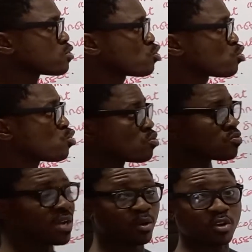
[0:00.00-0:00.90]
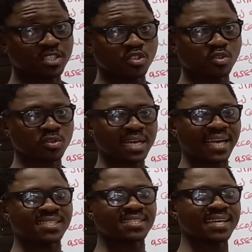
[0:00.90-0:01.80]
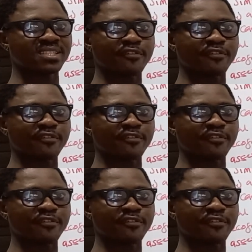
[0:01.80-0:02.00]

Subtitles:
to recognition. I said the